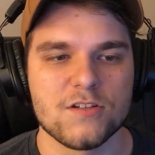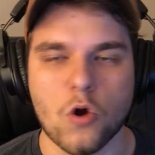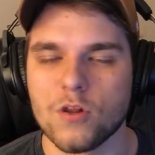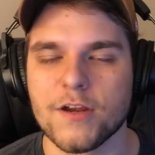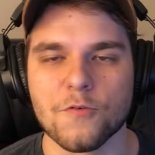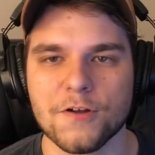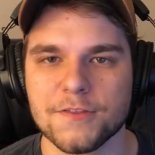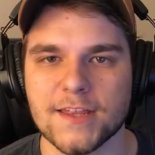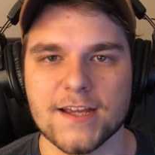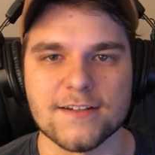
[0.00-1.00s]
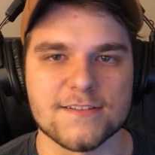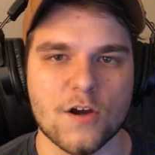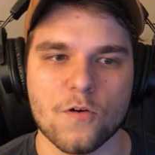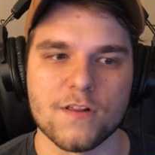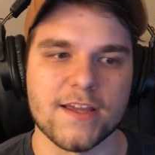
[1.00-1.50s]
a real thing,
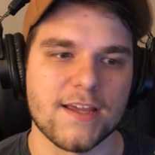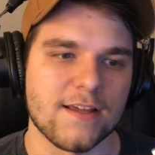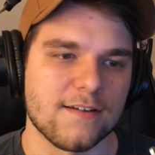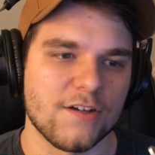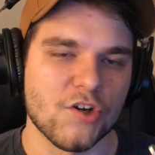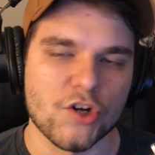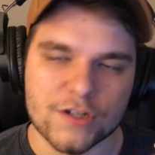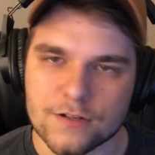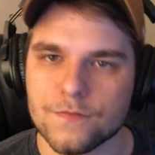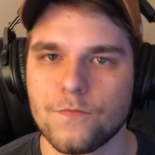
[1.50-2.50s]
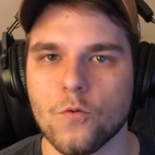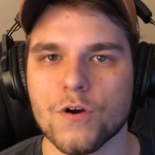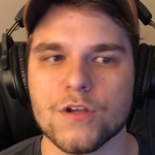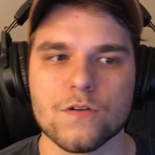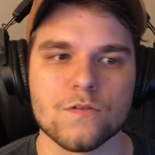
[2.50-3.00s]
totally good
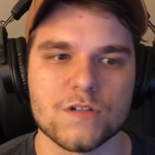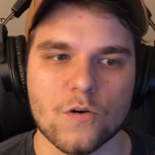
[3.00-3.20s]
for you,